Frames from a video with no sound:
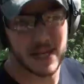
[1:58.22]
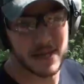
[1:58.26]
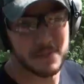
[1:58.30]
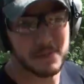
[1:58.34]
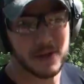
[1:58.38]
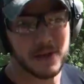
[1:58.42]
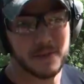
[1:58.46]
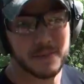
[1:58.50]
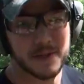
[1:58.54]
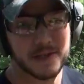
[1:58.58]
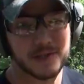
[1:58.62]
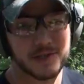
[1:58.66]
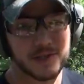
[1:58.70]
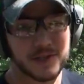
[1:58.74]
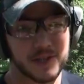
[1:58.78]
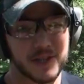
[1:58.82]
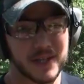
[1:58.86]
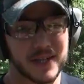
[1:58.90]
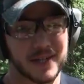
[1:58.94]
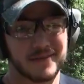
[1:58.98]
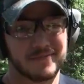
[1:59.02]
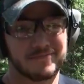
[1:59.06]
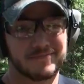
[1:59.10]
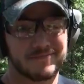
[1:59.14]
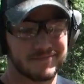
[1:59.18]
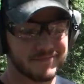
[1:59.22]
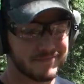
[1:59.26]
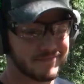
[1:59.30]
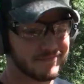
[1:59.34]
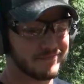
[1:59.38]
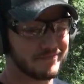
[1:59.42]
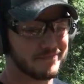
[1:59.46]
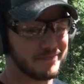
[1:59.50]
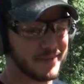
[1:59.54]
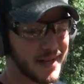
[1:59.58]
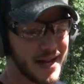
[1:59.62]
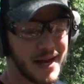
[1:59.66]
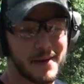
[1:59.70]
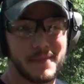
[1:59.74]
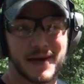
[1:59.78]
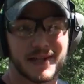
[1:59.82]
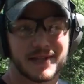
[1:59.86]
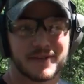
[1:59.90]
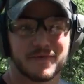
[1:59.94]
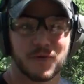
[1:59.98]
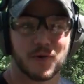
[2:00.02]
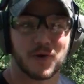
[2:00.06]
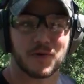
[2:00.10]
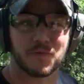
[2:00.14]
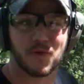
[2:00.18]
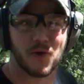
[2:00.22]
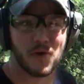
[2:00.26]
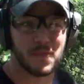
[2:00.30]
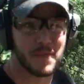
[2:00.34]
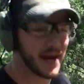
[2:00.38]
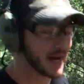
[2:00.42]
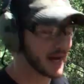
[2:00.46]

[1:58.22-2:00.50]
9mm are good, but how about the 44